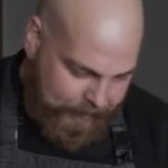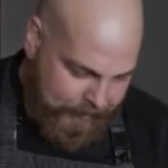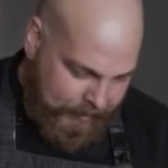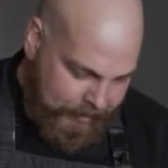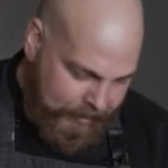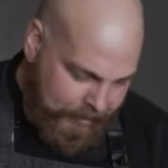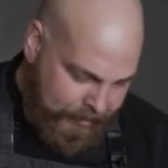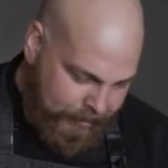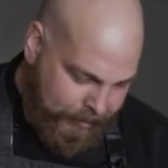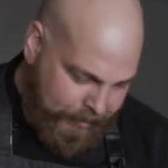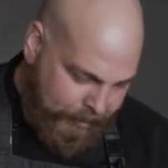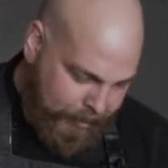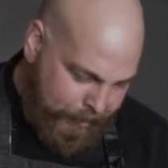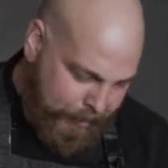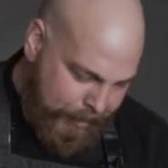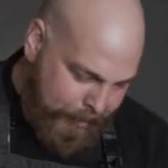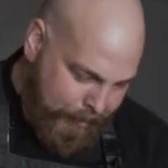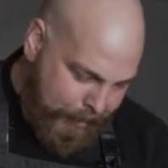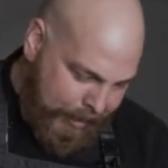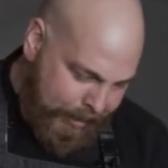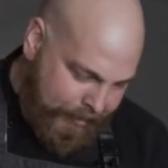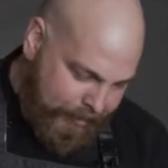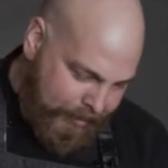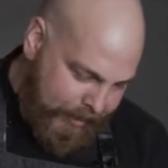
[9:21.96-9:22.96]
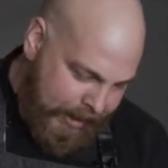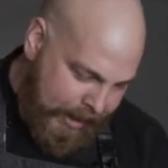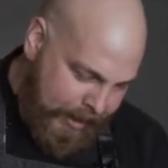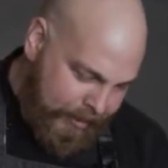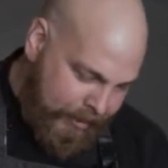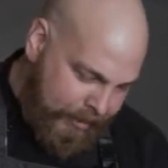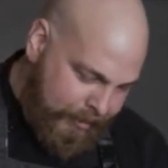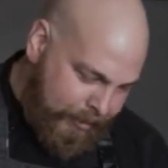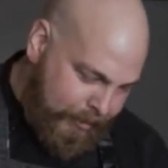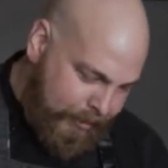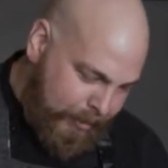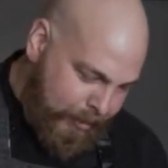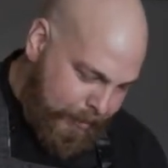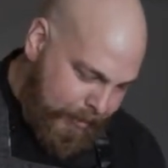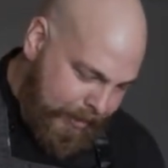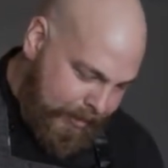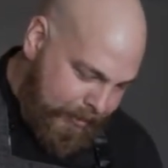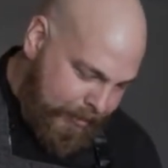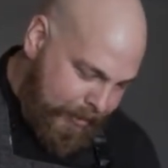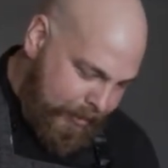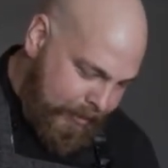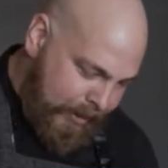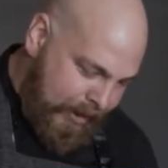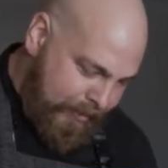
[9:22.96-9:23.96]
I'll do a little bit of basil now, and I'll do a little
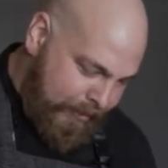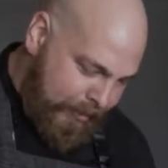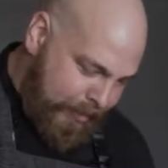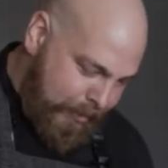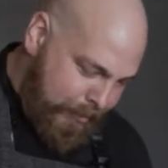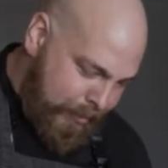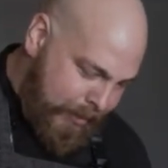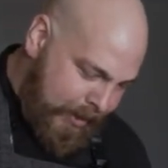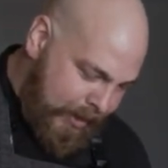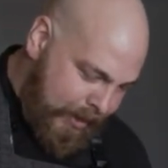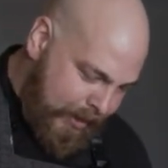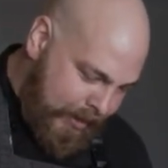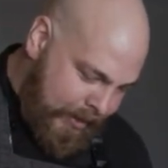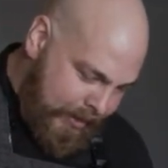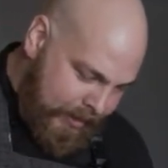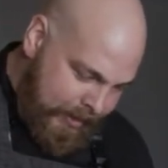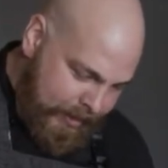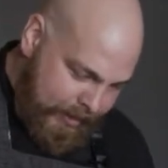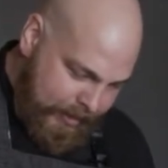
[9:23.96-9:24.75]
bit too after the plating.